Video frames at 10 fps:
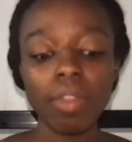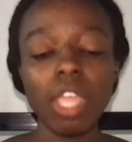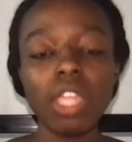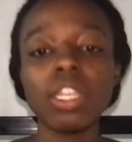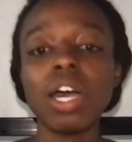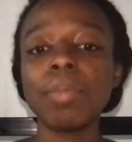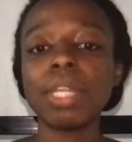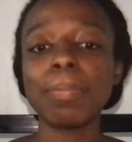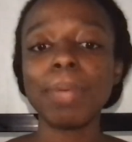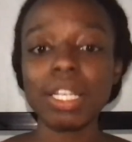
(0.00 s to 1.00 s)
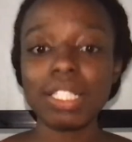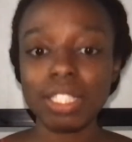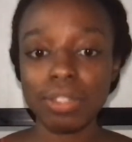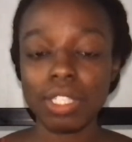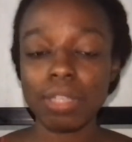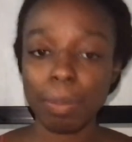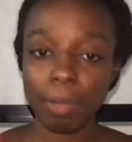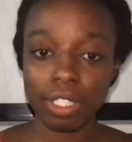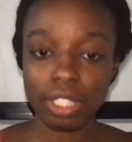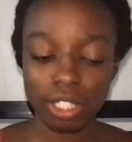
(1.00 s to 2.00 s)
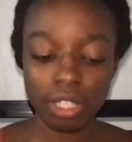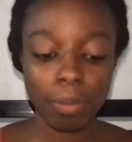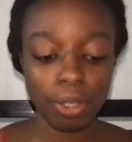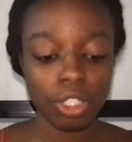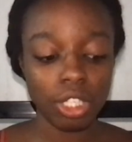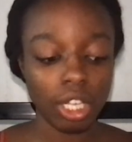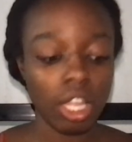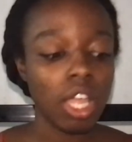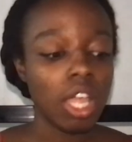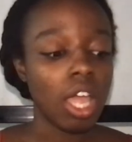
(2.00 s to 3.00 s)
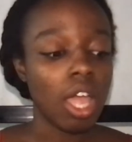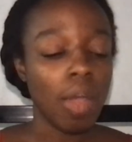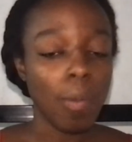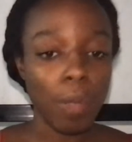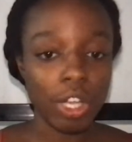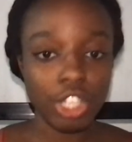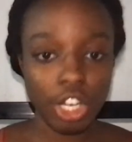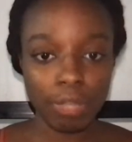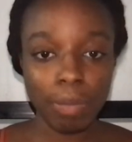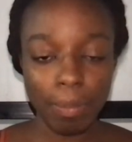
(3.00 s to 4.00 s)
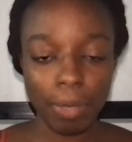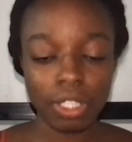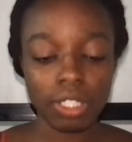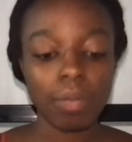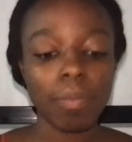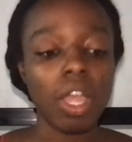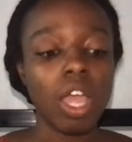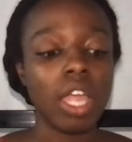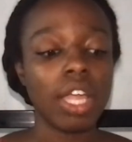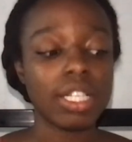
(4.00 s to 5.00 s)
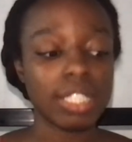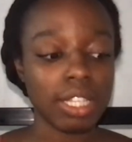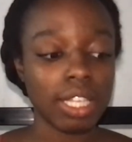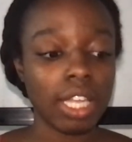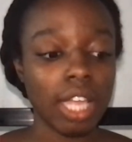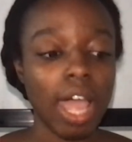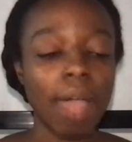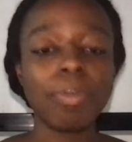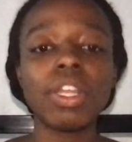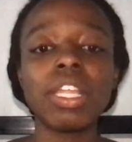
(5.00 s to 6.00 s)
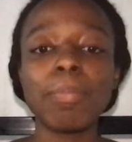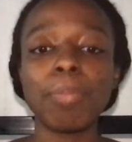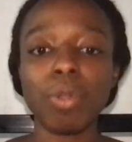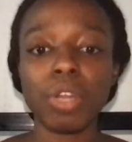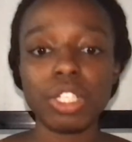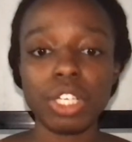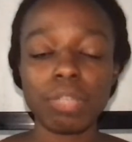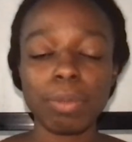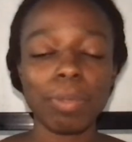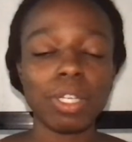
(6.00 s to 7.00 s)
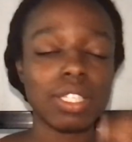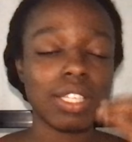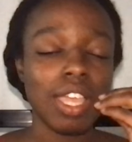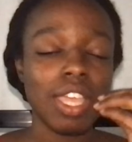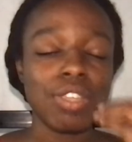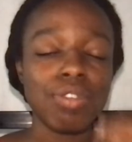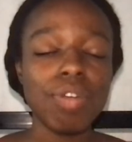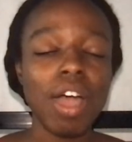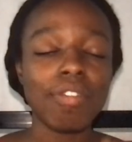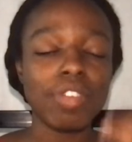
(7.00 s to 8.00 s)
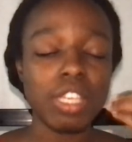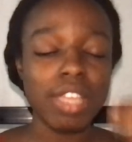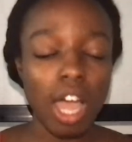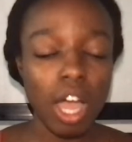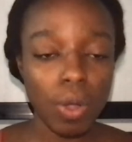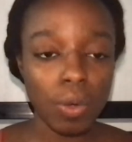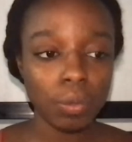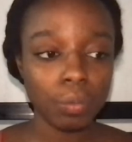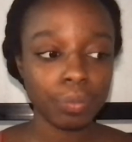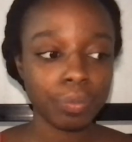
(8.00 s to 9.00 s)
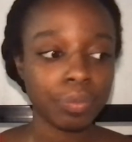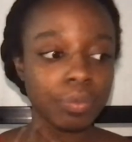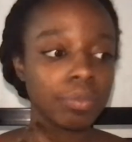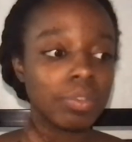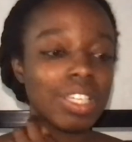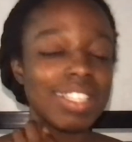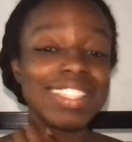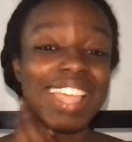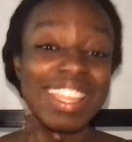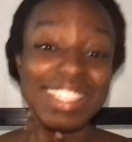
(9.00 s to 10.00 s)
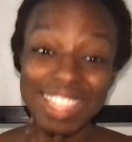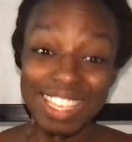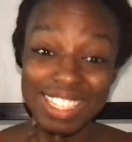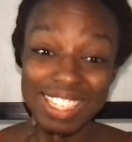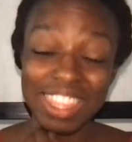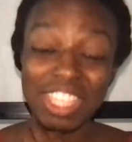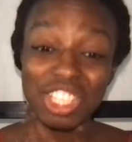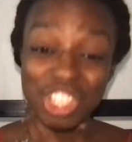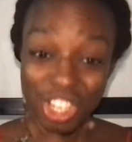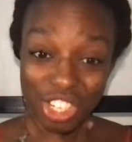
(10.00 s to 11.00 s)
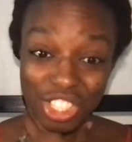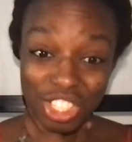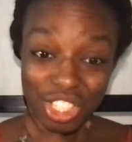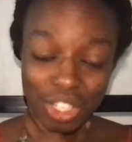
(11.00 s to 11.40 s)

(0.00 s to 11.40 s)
Now I'm in a better situation. My parents are still pushing with church members. Here's the thing. I'm going to implore the church members. You have now tainted the church.